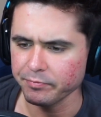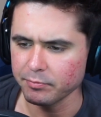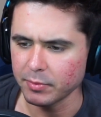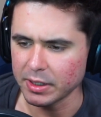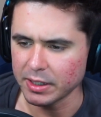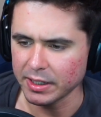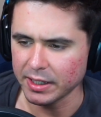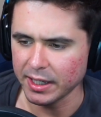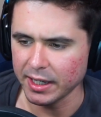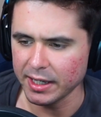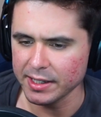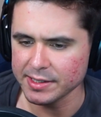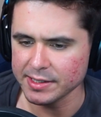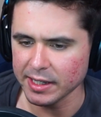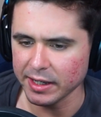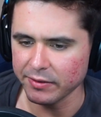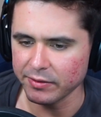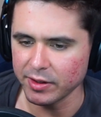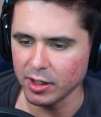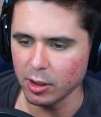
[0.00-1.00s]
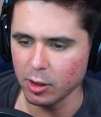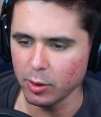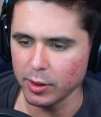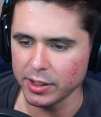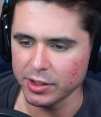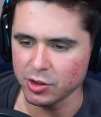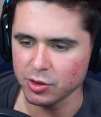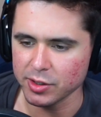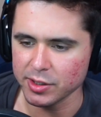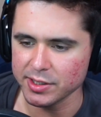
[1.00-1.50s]
But in case, I have no
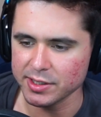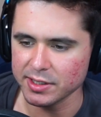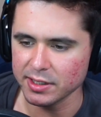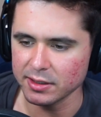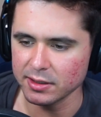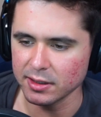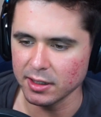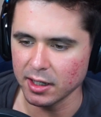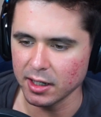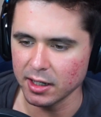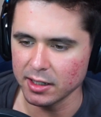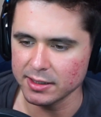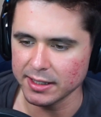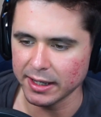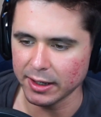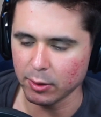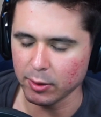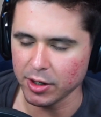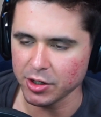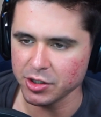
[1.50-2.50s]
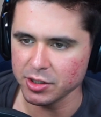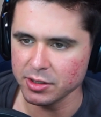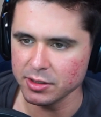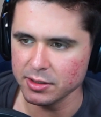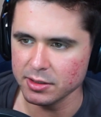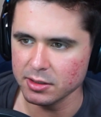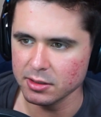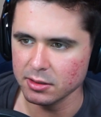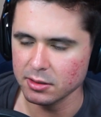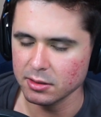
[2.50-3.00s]
interest in
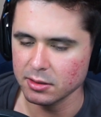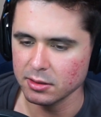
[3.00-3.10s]
digressions.